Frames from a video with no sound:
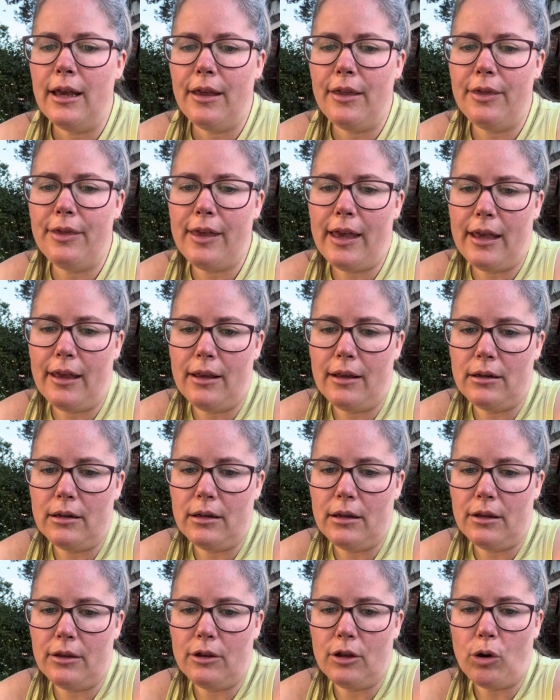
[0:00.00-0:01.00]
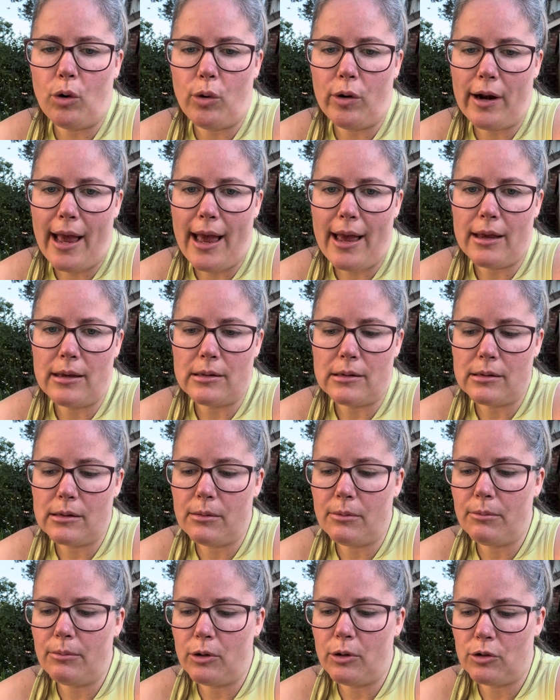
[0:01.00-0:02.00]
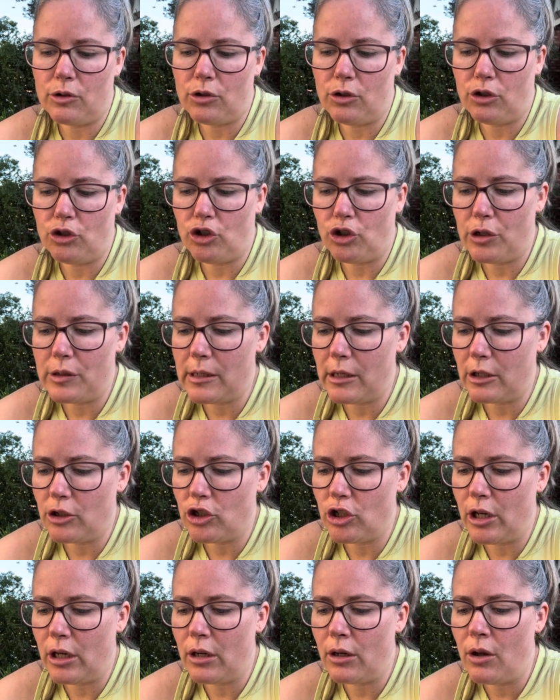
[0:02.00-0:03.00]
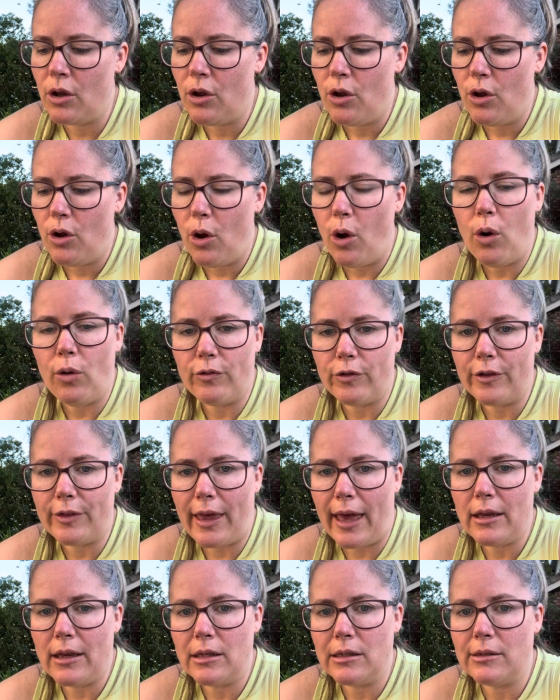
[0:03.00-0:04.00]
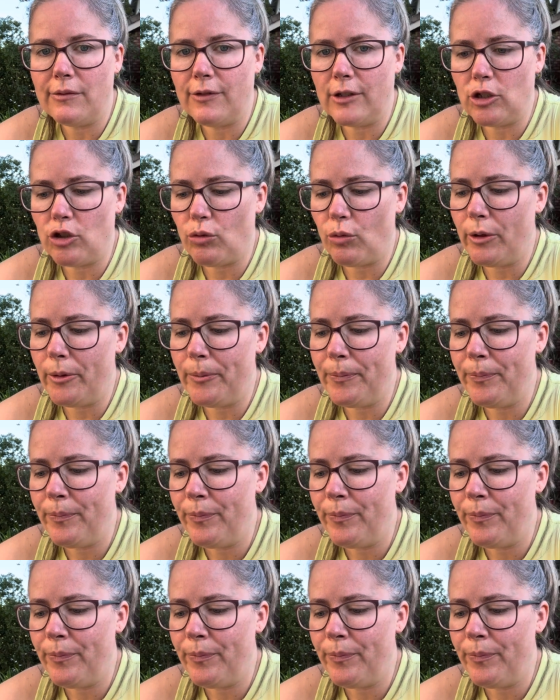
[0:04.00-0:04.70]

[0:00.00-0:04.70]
then the court has personal jurisdiction over that individual.